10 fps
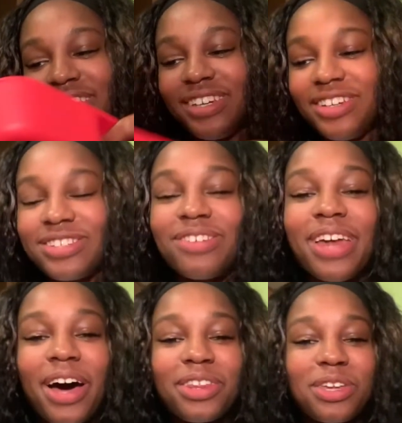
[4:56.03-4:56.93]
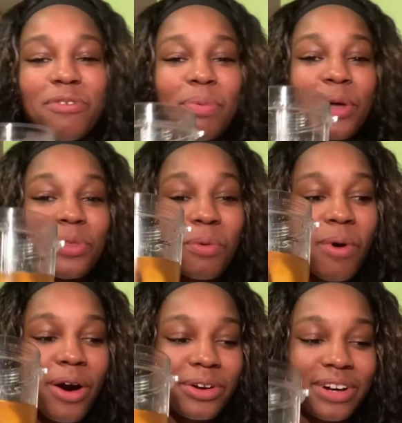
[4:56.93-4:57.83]
So now that you've put the
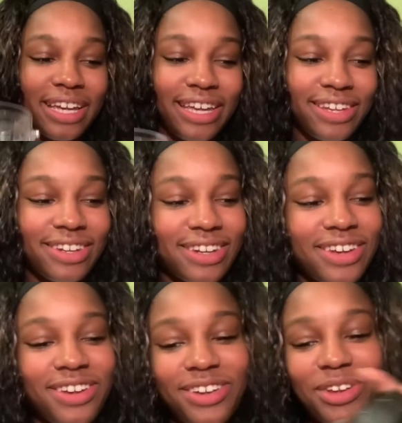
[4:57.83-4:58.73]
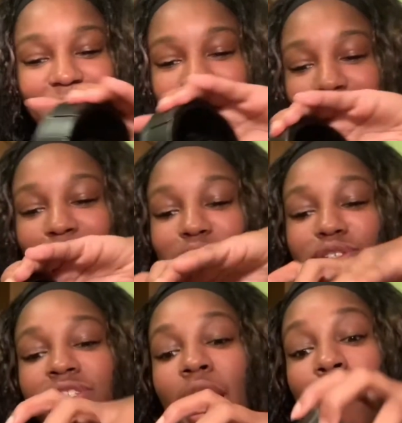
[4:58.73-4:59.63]
water in, you're gonna put
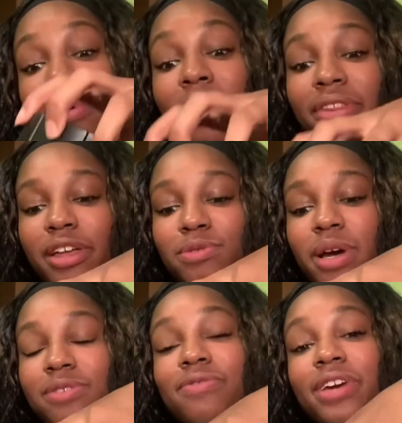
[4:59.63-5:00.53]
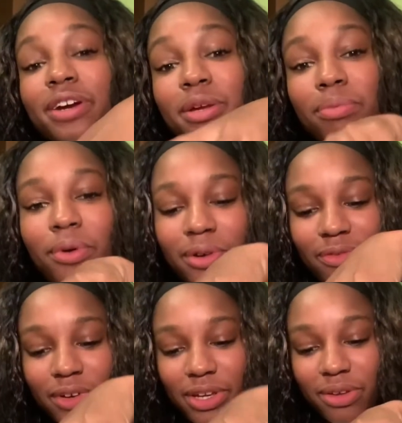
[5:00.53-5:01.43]
your top on. That's why it's very
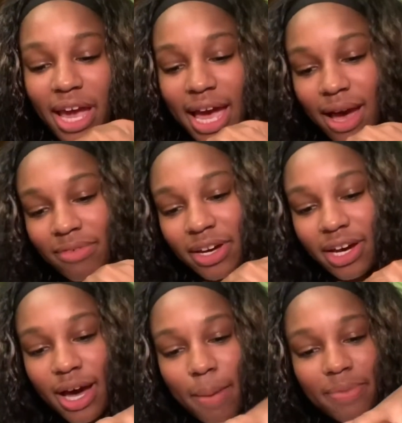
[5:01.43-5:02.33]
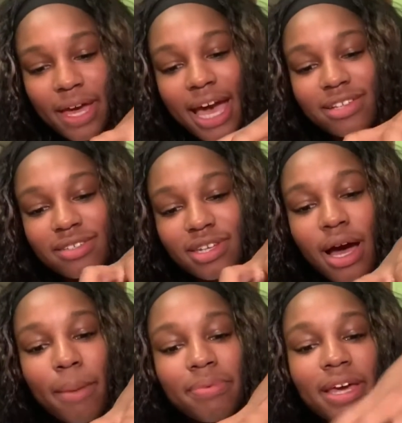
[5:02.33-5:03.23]
important for you to have a cup that has a
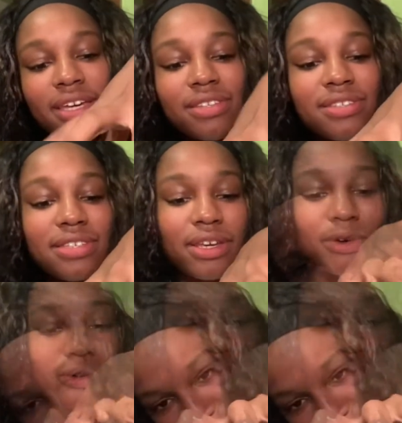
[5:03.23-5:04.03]
top that can seal.